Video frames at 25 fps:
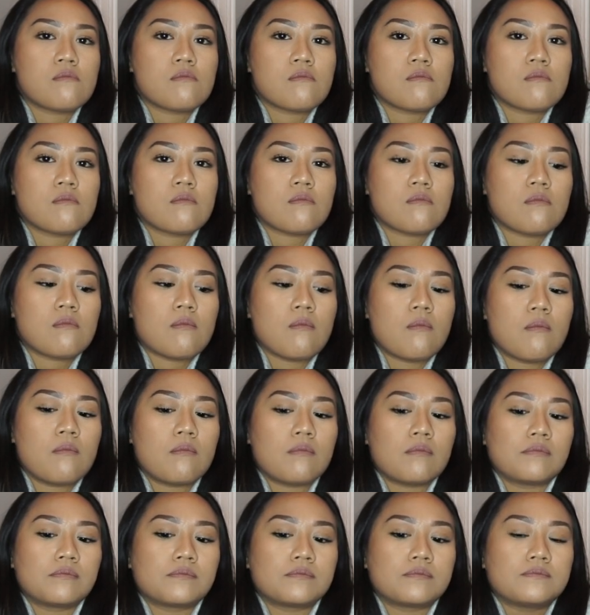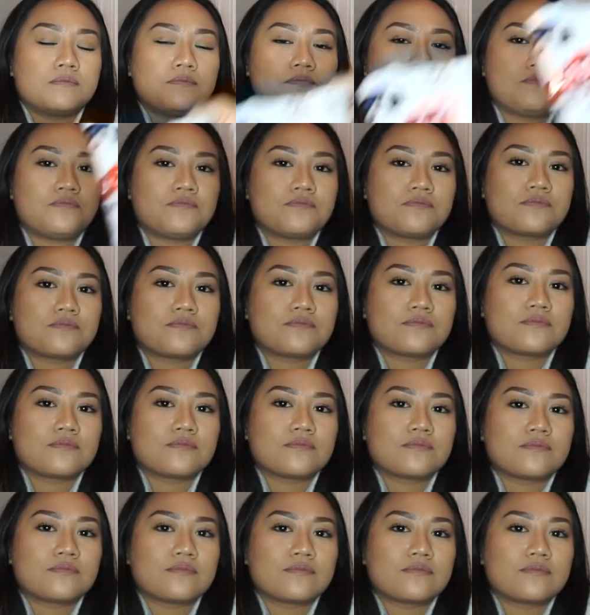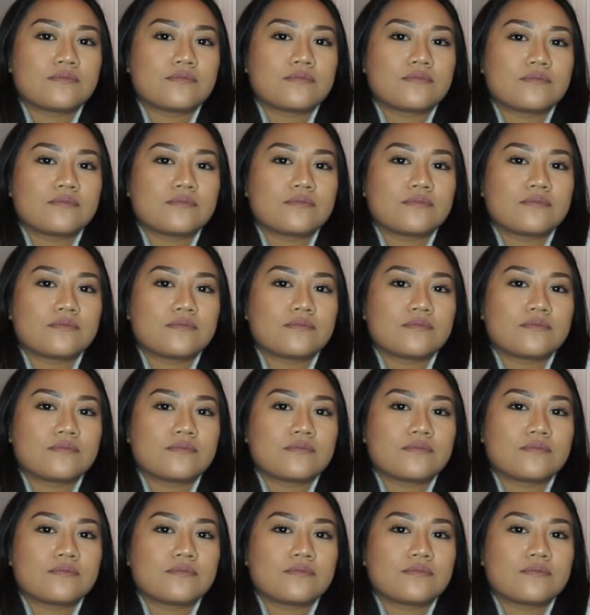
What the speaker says: No words are spoken by the person on screen.